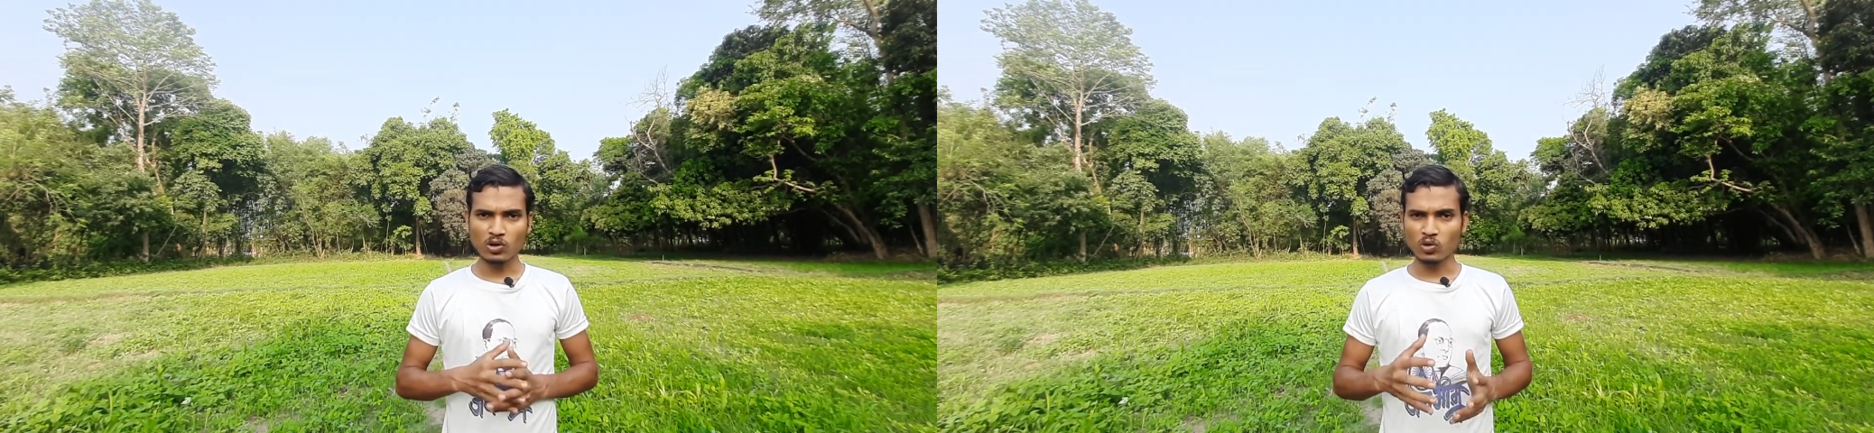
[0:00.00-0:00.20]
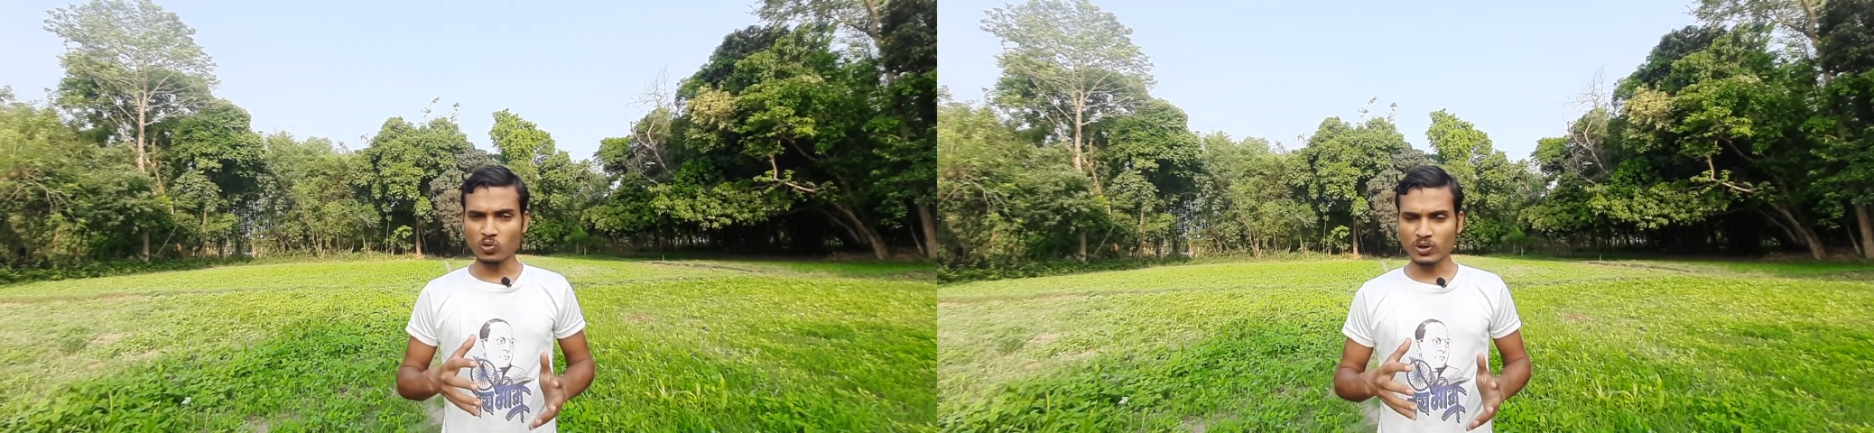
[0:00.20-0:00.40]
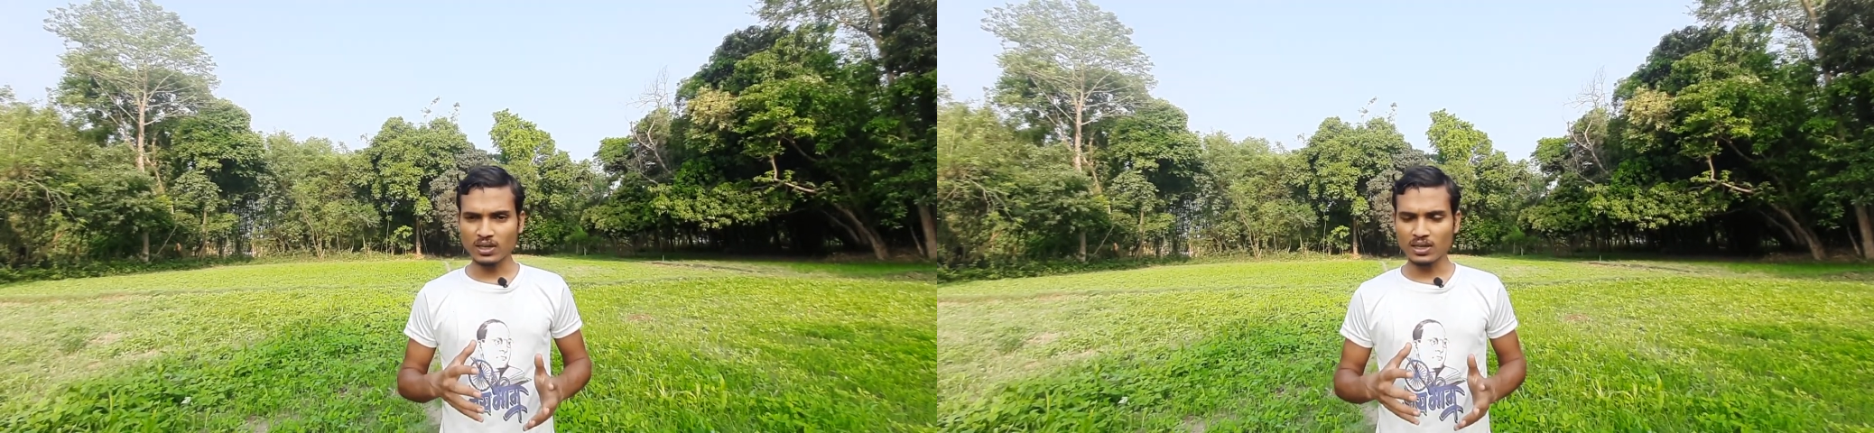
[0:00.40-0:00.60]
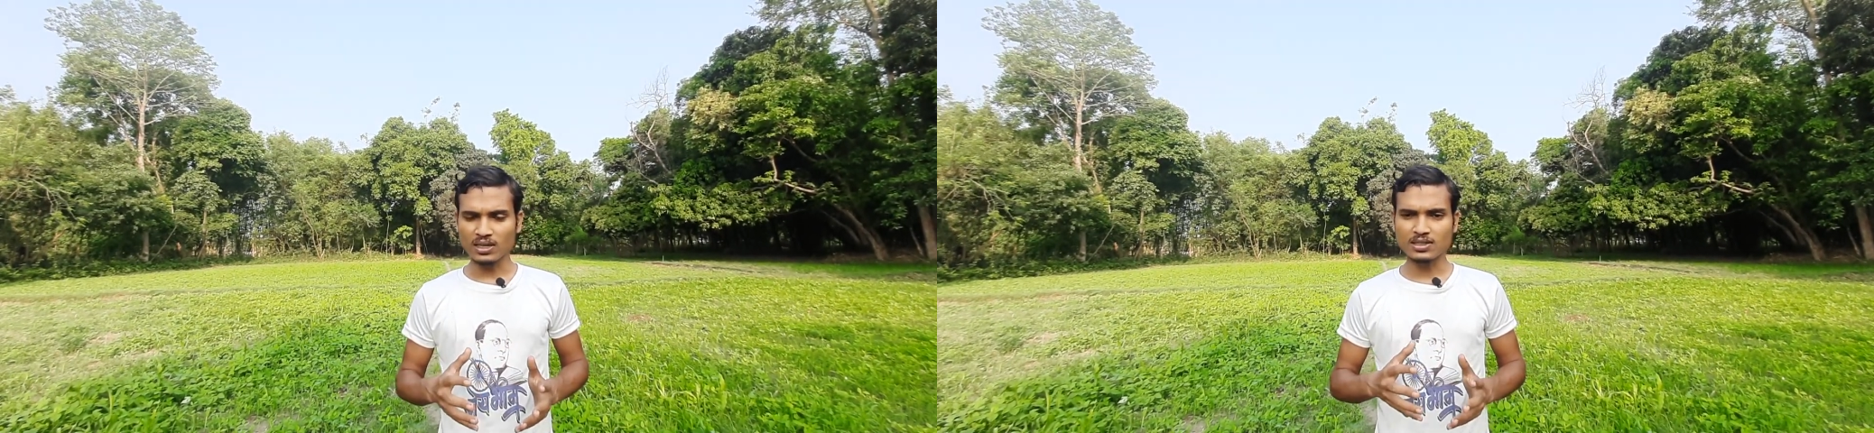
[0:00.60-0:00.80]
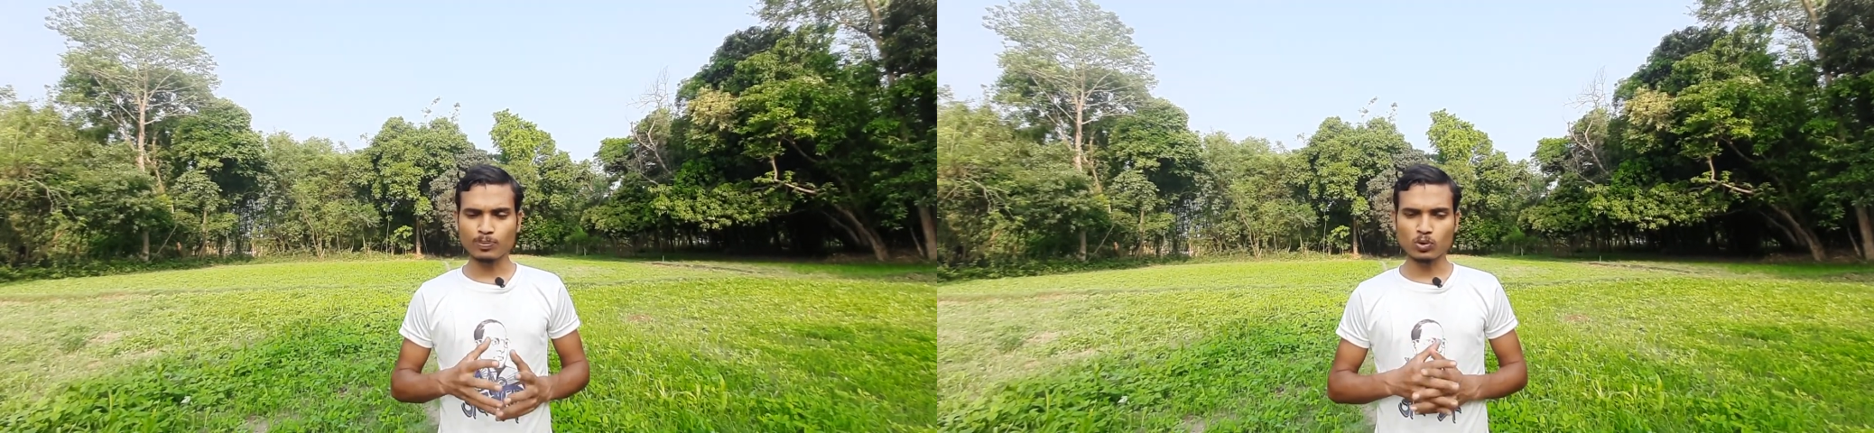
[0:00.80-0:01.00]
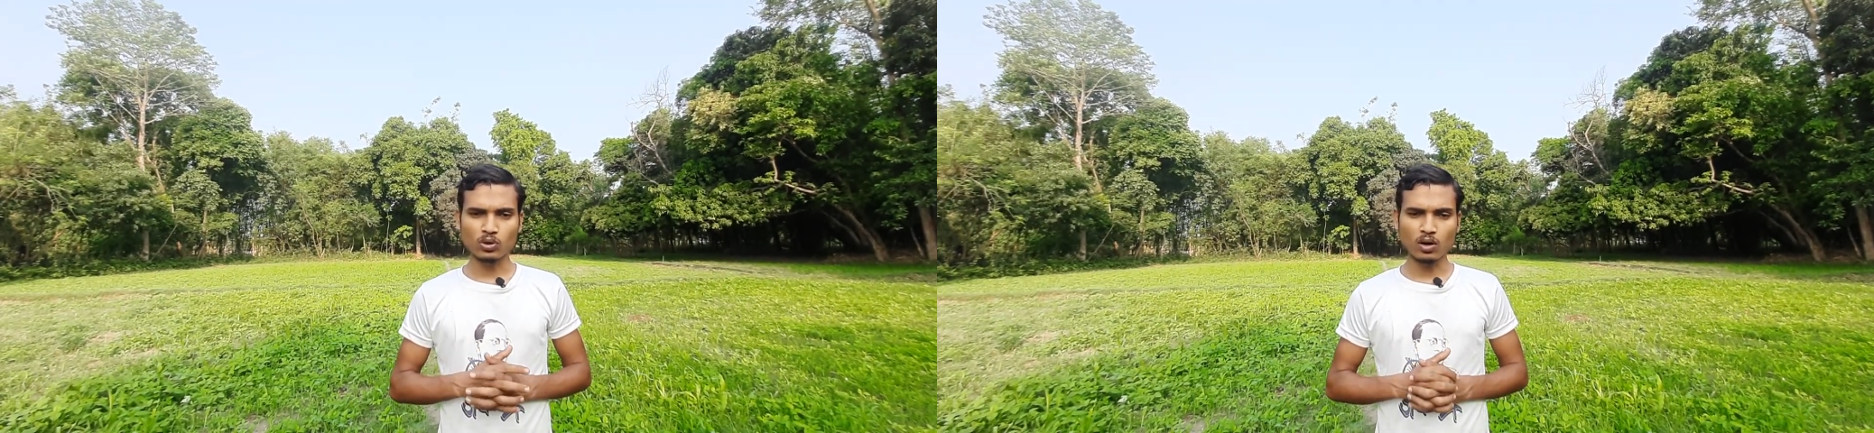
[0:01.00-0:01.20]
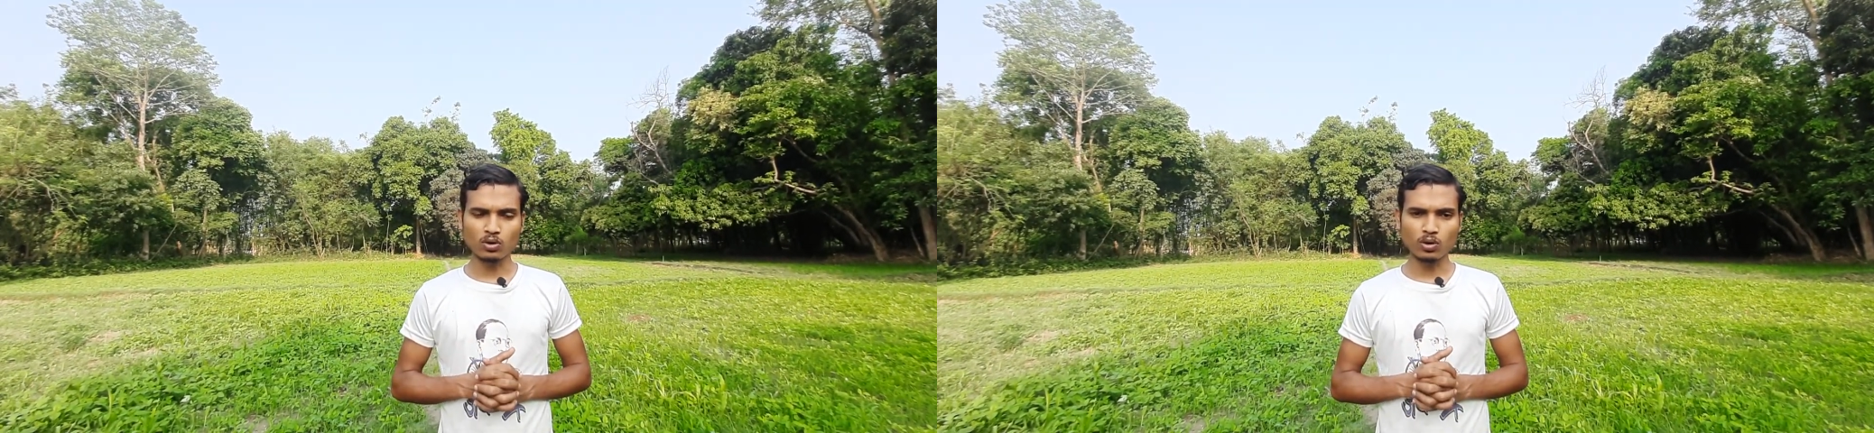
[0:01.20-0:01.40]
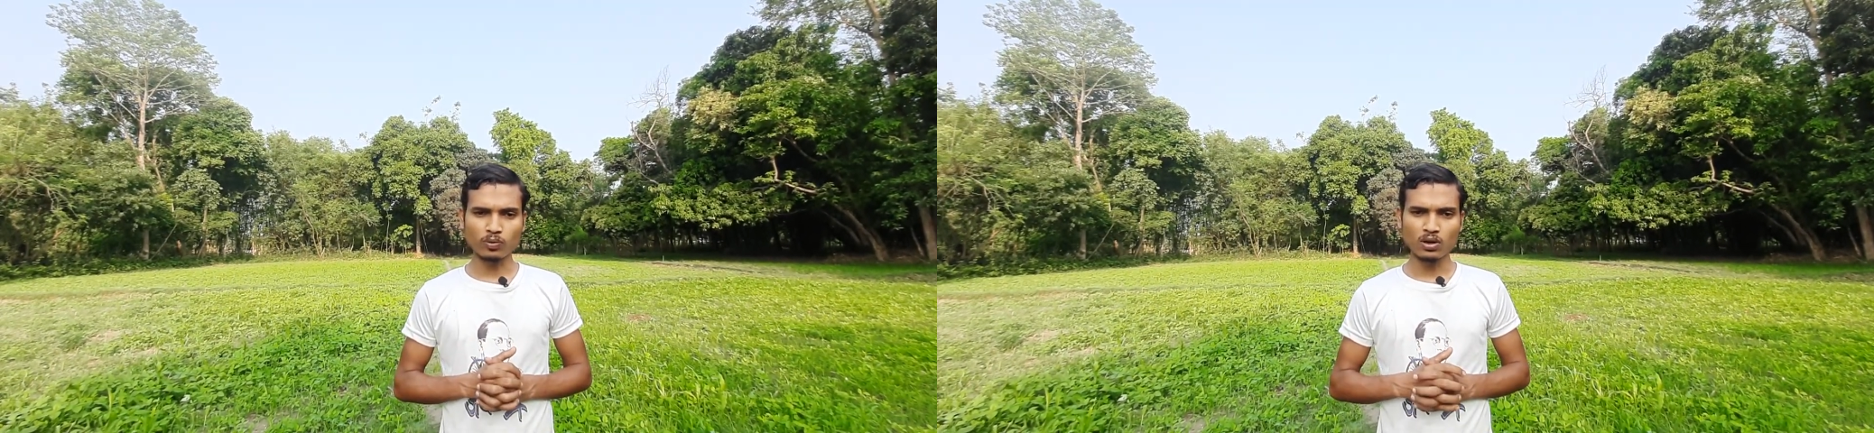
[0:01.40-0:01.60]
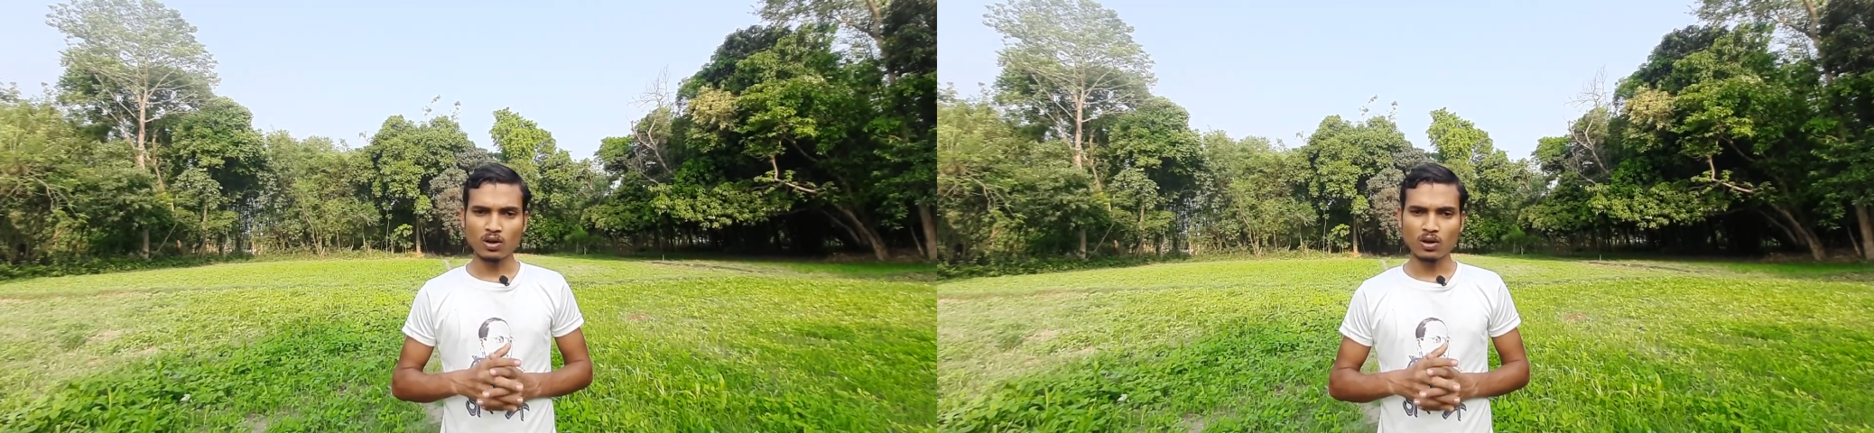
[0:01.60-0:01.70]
we is a pronoun of